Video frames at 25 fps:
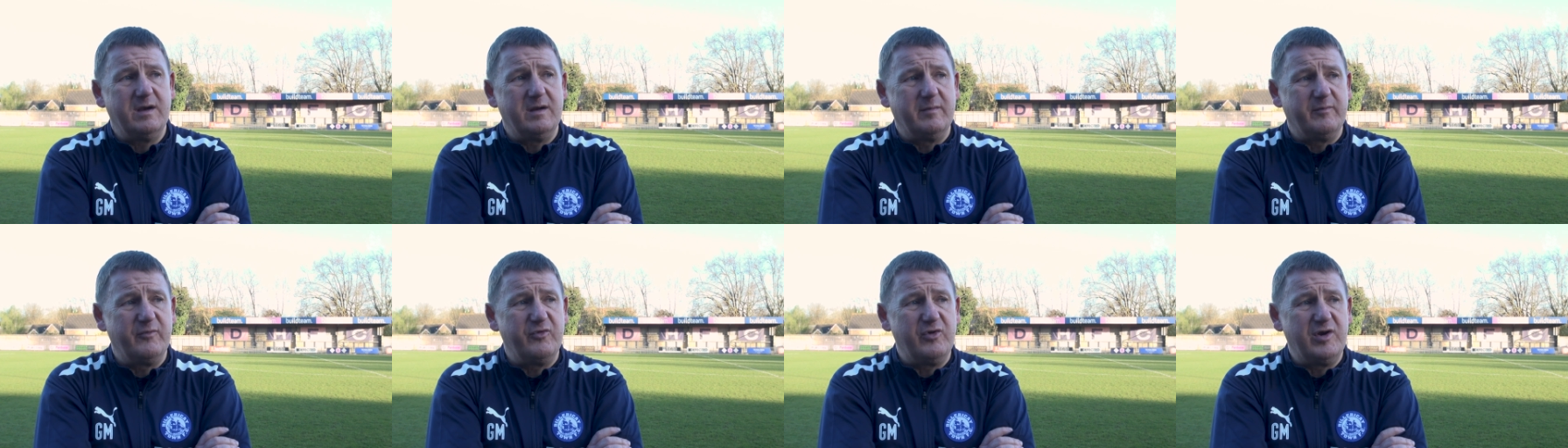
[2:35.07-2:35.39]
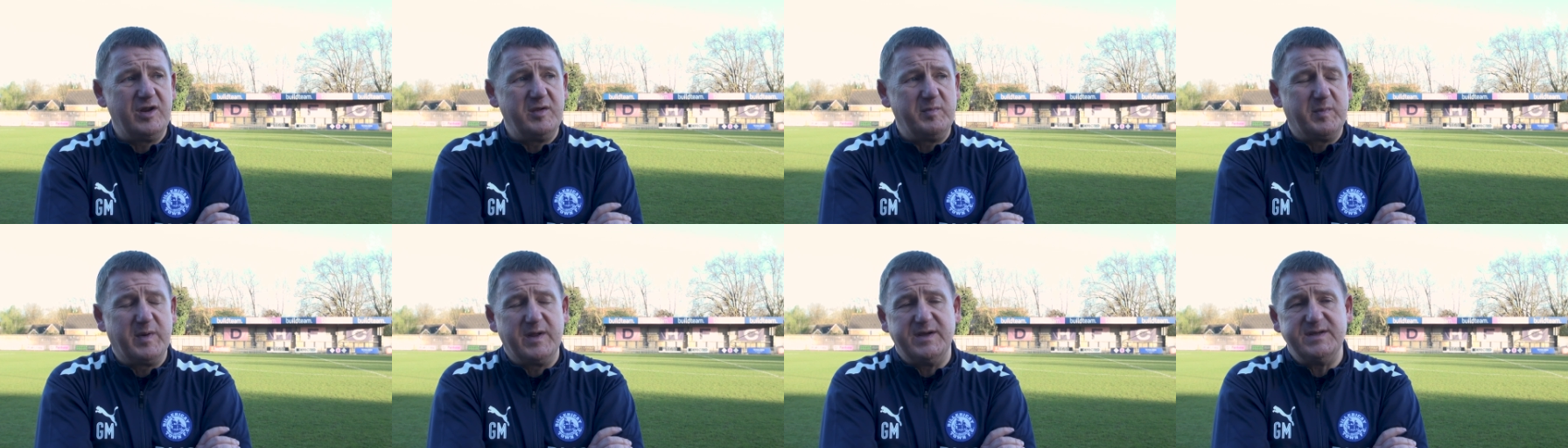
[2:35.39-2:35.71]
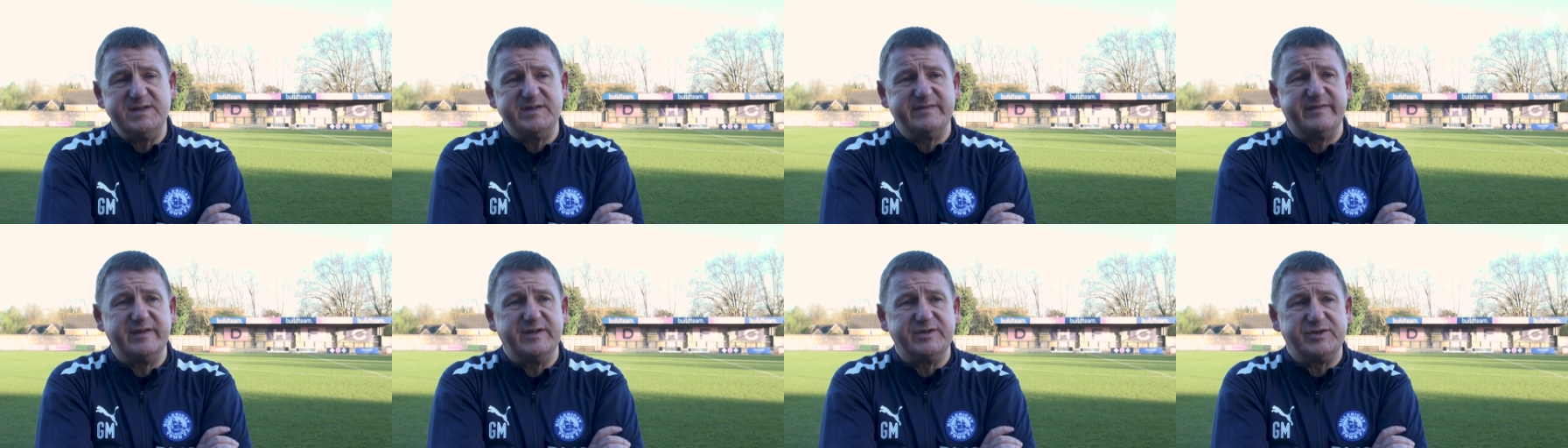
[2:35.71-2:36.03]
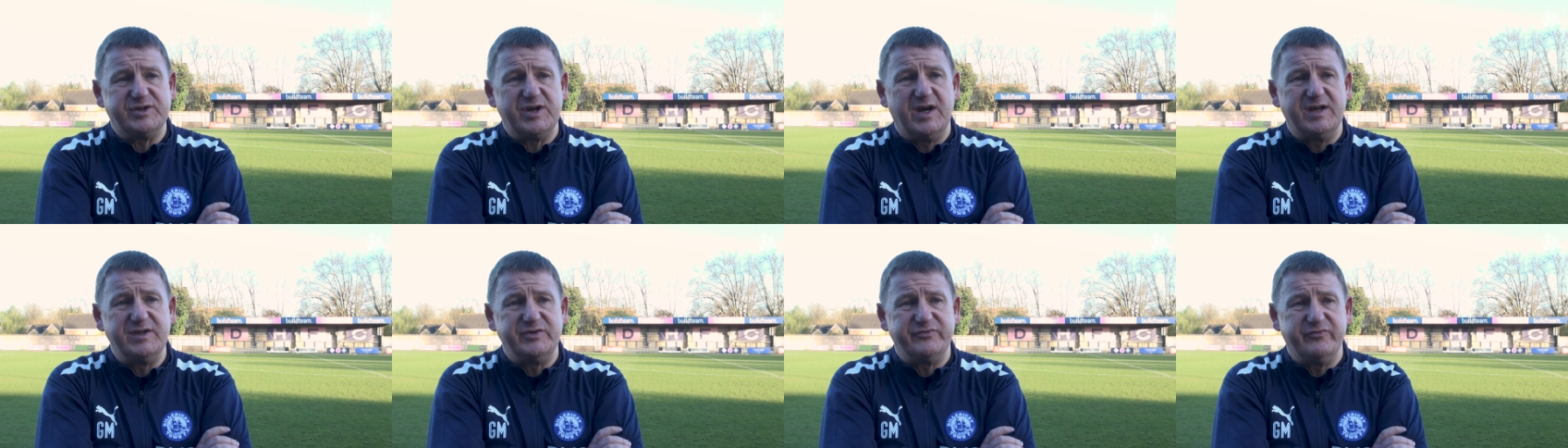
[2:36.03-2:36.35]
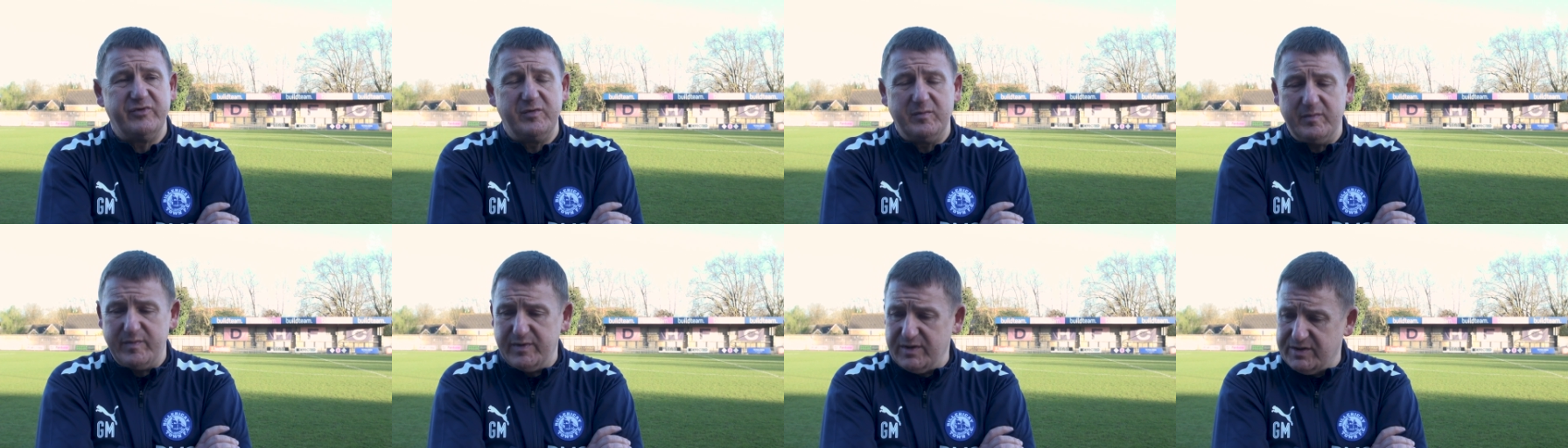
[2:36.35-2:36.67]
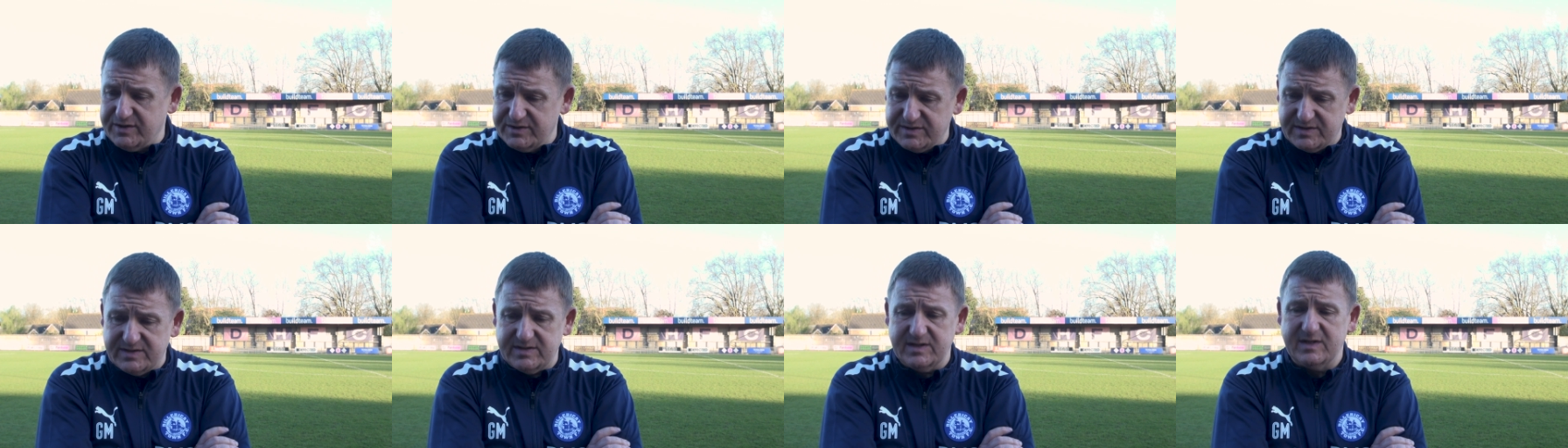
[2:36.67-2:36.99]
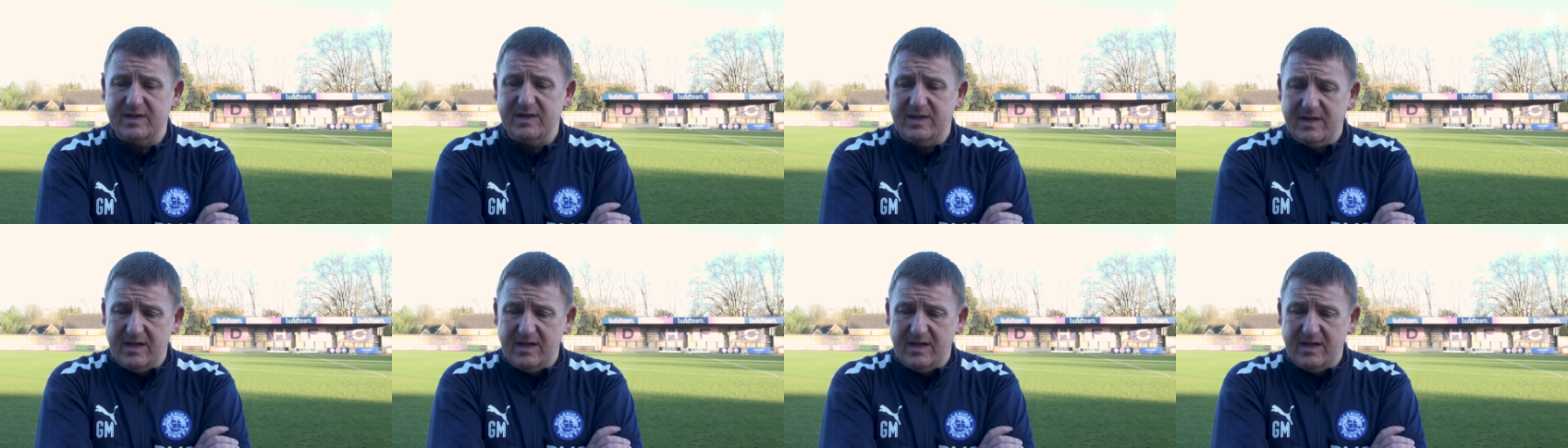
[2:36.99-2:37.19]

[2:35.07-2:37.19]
I'm really pleased for the change room, because